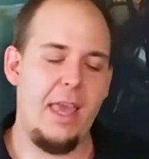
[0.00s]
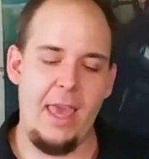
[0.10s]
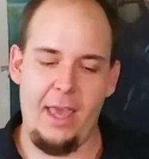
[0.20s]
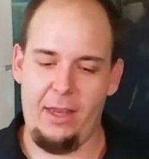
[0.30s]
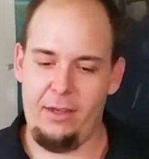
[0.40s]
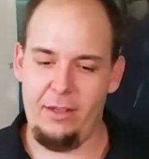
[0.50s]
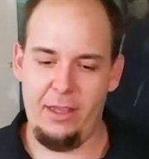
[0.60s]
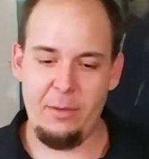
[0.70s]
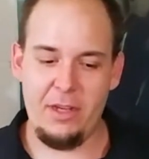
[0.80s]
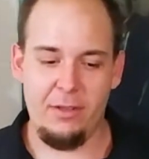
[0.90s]
And,
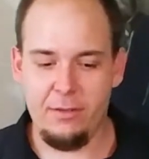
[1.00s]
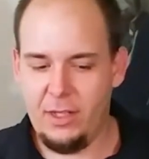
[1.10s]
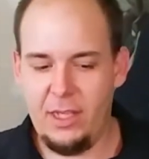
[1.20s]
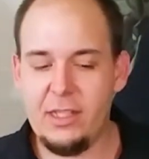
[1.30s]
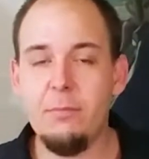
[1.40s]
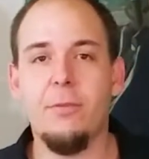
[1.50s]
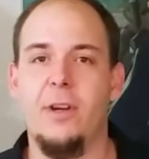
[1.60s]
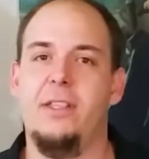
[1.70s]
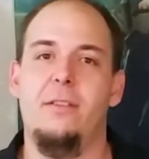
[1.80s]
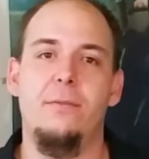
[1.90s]
I mean, it's
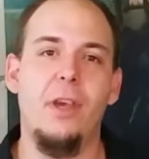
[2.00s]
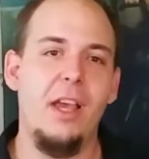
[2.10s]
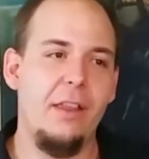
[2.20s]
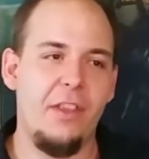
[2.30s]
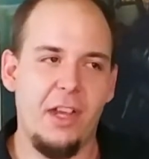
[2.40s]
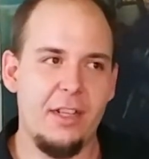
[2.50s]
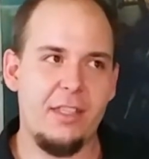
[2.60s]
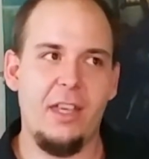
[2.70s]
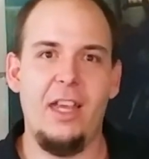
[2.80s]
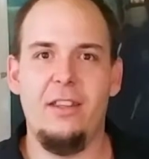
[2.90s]
impressive. They got a
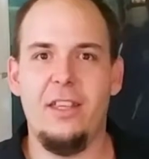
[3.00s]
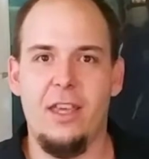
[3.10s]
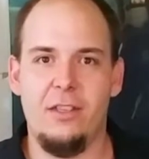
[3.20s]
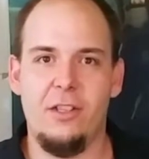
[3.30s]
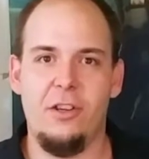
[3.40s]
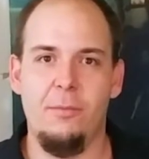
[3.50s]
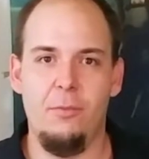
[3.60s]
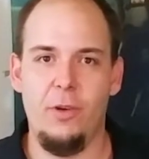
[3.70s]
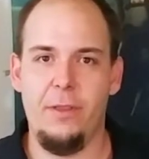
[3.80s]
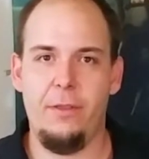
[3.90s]
Skylake X
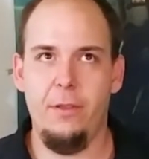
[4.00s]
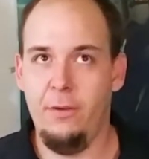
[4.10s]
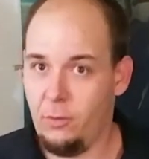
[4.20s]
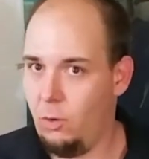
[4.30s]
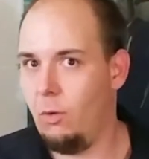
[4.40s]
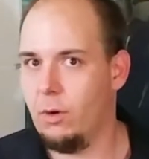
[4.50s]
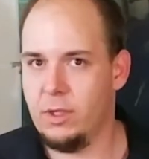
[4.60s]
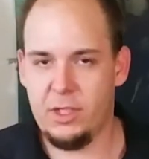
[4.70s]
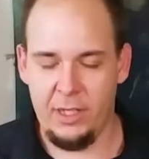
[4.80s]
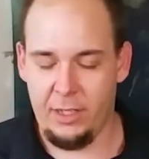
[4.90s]
chip with, of
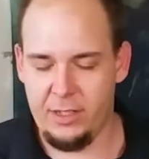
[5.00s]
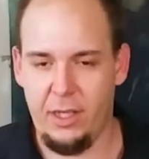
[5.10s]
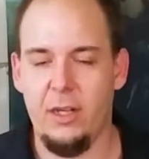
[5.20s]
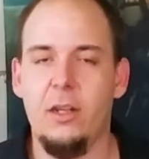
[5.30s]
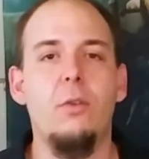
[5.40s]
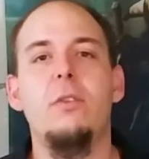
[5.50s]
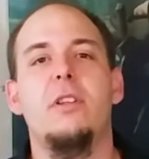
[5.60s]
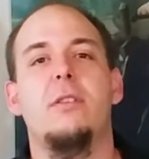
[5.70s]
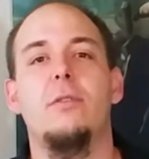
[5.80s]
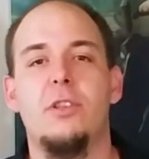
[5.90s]
course, an exotic
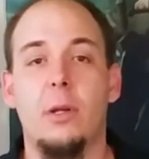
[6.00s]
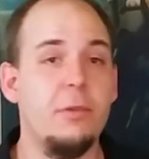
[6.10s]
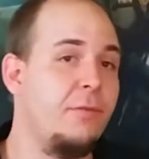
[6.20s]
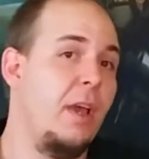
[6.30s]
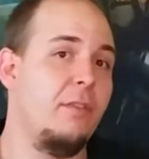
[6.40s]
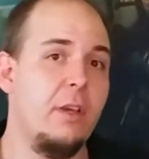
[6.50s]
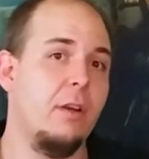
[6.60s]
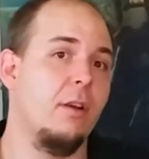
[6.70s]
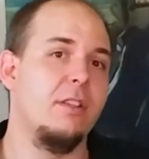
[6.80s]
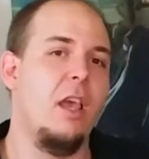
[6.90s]
cooling solution up to 5
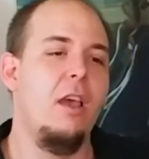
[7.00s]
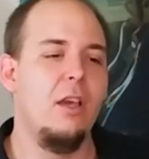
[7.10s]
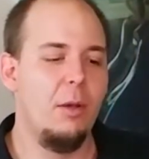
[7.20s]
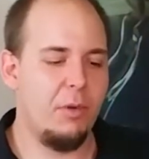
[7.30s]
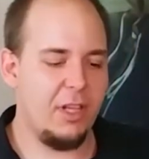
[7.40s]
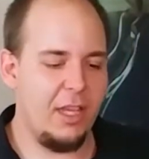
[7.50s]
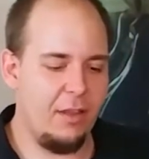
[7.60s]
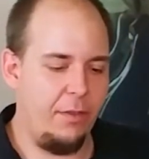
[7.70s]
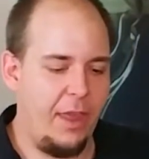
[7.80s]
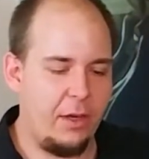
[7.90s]
gigahertz. But
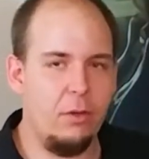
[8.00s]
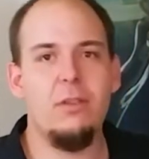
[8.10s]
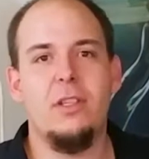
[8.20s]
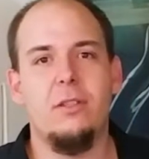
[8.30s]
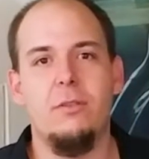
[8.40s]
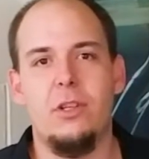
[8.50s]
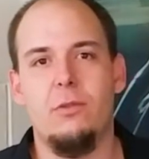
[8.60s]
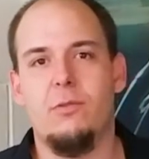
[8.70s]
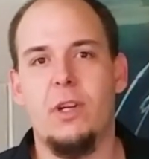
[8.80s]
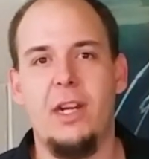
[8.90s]
again, that cooling solution
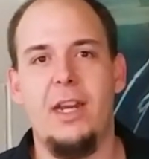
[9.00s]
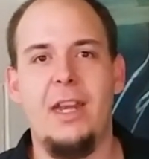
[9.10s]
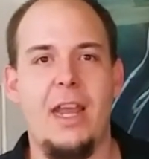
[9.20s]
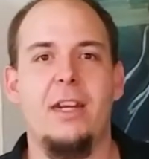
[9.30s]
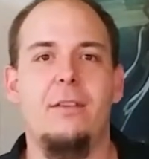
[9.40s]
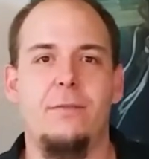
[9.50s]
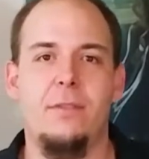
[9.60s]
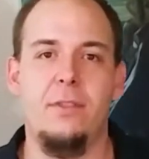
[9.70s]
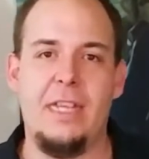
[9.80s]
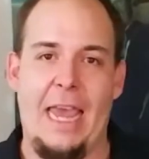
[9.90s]
is running at negative
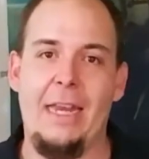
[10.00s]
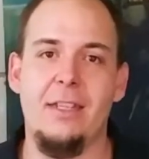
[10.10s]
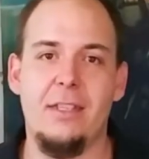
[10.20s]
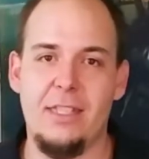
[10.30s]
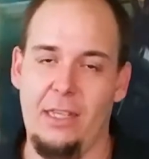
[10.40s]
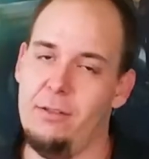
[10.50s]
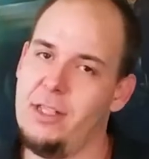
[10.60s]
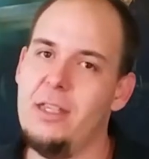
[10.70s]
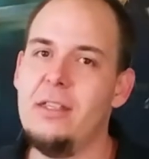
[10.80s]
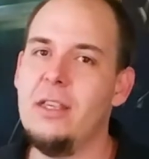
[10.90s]
10
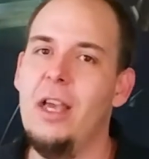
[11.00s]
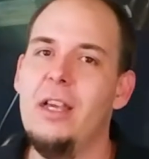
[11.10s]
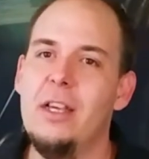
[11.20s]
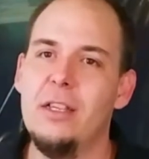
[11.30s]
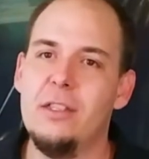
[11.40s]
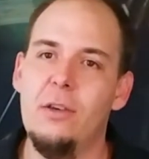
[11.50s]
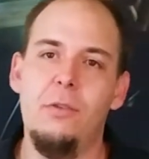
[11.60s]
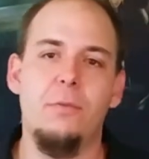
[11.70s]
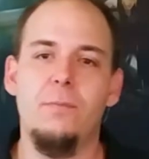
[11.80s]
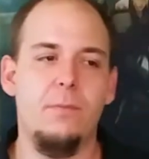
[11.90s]
Celsius.
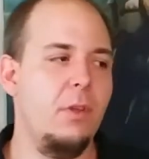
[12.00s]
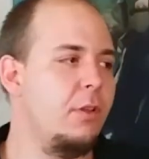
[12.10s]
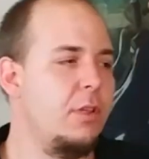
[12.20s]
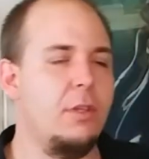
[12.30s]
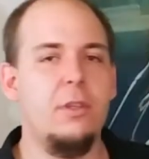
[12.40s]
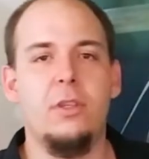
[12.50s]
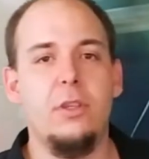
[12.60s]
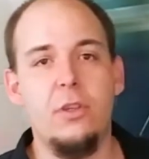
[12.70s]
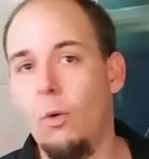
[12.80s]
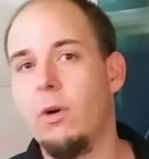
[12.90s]
So
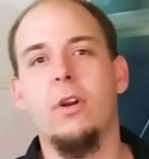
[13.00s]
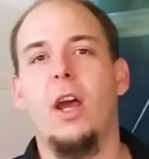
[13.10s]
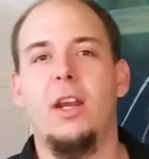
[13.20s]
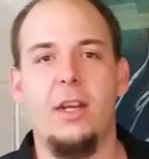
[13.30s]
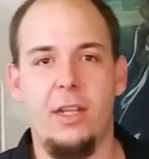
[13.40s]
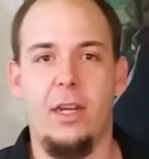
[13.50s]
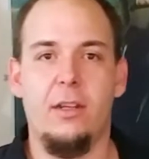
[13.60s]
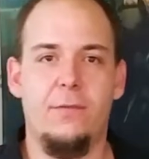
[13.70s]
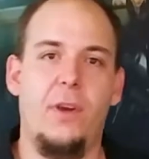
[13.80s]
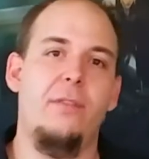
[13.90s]
you're not going to get
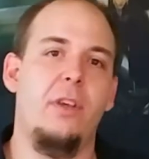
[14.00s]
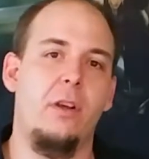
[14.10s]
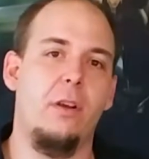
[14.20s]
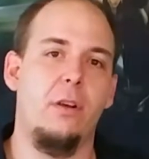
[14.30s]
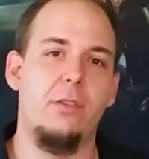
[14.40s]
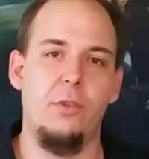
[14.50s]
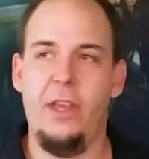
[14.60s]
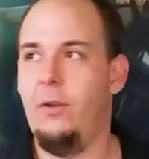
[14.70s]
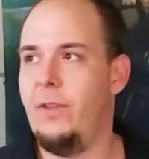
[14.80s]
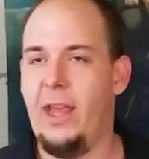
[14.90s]
it to 5 gigahertz
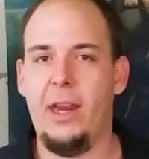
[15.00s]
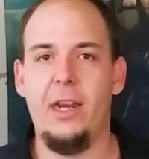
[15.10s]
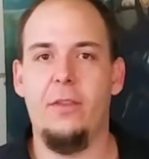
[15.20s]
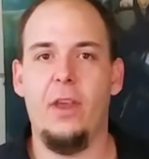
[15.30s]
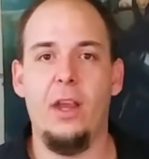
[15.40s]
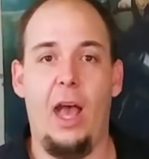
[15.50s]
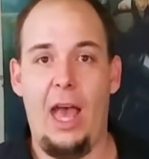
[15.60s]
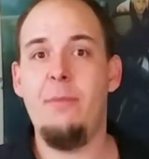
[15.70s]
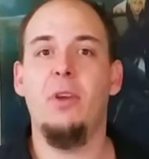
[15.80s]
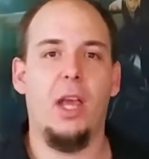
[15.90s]
without that kind of thing.
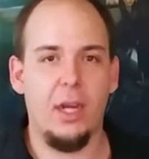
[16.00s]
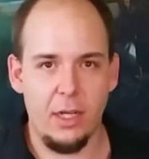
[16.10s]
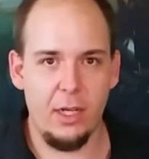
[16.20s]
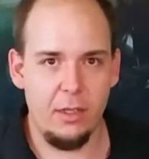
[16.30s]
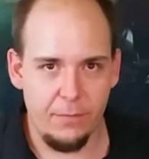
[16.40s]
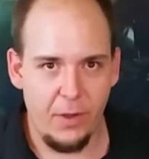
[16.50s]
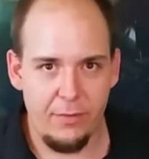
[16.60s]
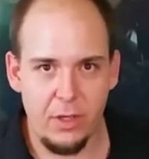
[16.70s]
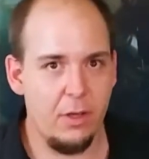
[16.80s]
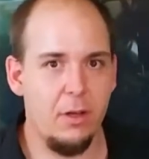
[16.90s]
I'm not going to get it to
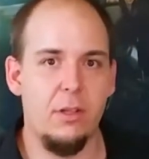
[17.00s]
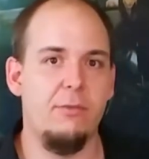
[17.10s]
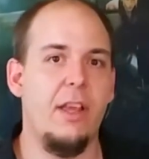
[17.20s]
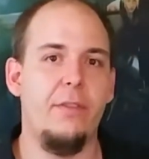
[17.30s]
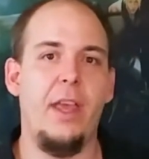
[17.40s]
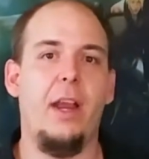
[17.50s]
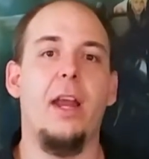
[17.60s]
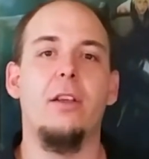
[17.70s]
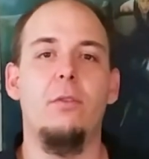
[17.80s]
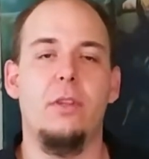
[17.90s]
5 gigahertz without that
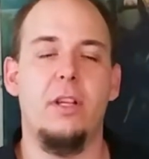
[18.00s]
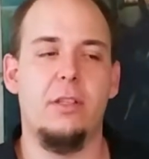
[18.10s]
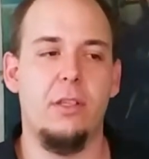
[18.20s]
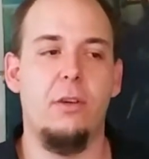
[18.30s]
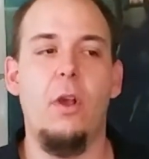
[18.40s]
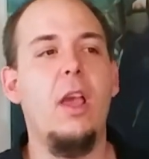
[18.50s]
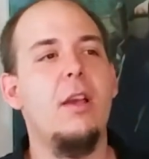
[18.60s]
kind of cooling. So